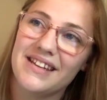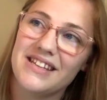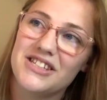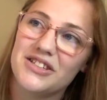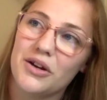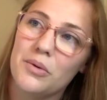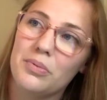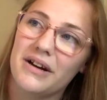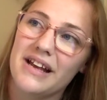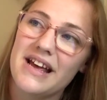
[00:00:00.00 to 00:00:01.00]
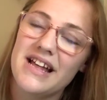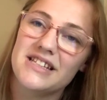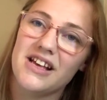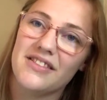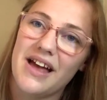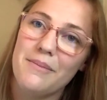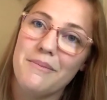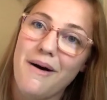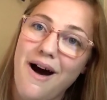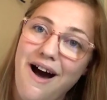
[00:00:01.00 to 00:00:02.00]
So pretty. It's got that
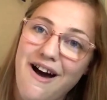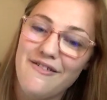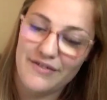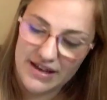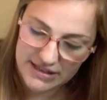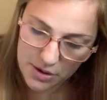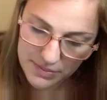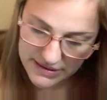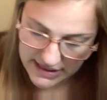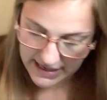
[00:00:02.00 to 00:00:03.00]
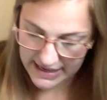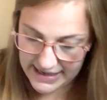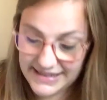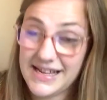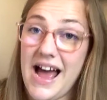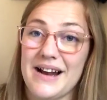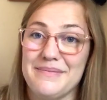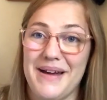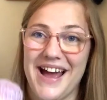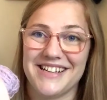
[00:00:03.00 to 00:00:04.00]
mauve. It's almost like an exact
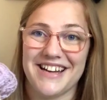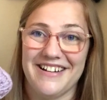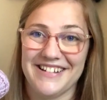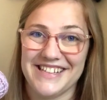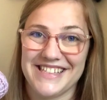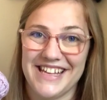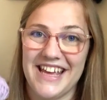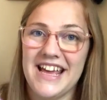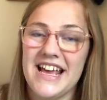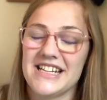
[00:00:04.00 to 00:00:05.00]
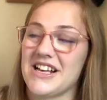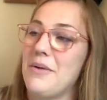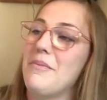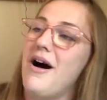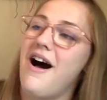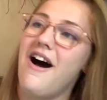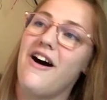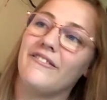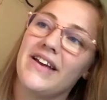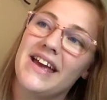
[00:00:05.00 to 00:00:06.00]
match, honestly. It's got
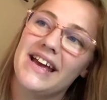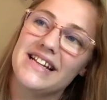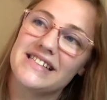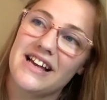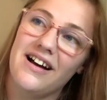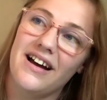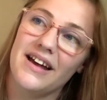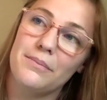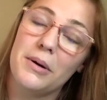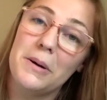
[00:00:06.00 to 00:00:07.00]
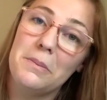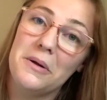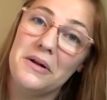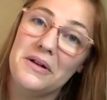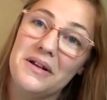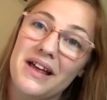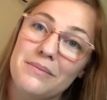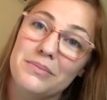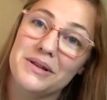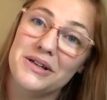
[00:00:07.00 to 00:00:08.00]
mauve, it's got purple
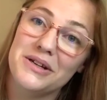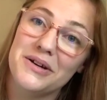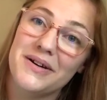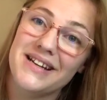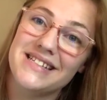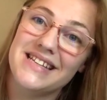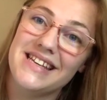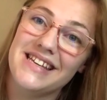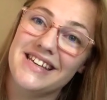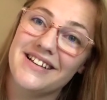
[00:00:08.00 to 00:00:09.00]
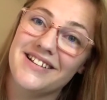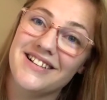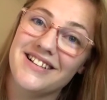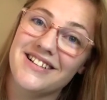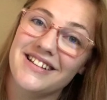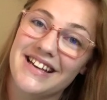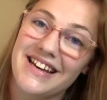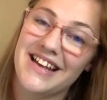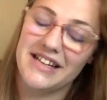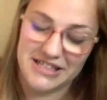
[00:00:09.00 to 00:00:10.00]
and blue and teal in
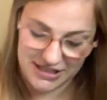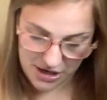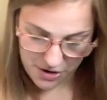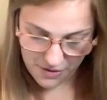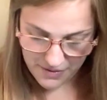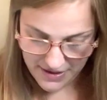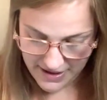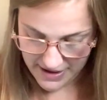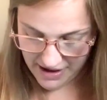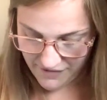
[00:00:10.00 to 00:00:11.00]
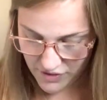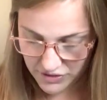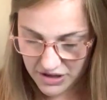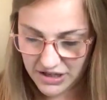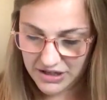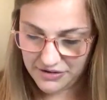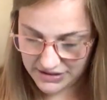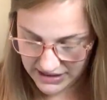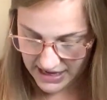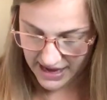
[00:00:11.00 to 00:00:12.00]
it. So if you look
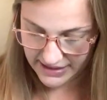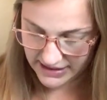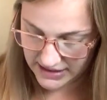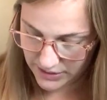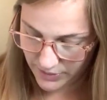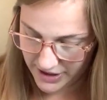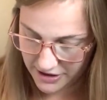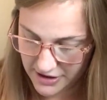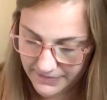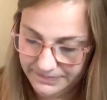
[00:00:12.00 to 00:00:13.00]
closely at this sweater,